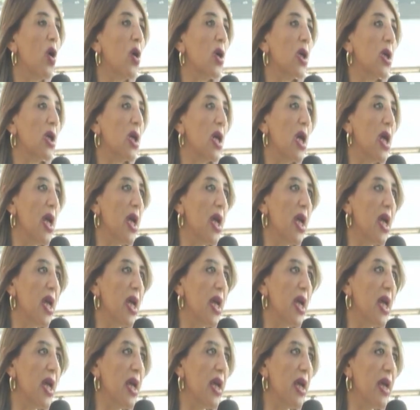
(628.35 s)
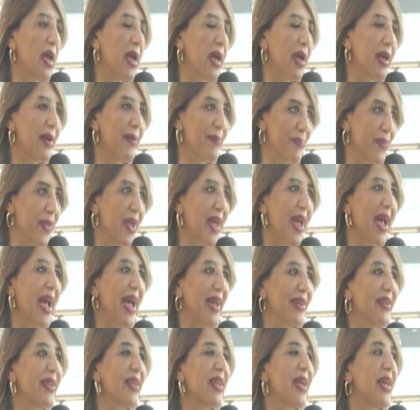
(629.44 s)
or um,
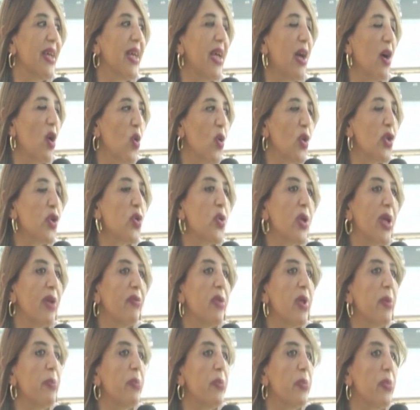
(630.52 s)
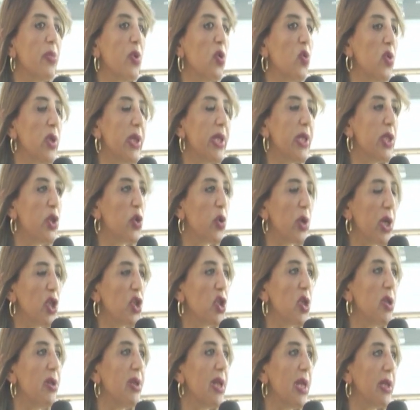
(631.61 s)
and also give them good
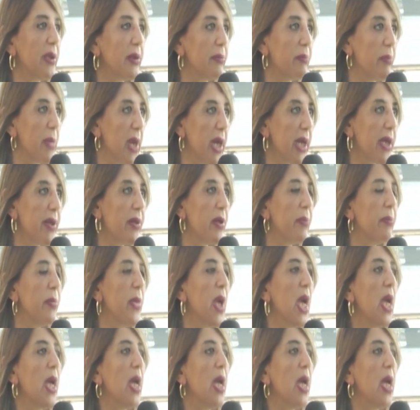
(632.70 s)
education that make them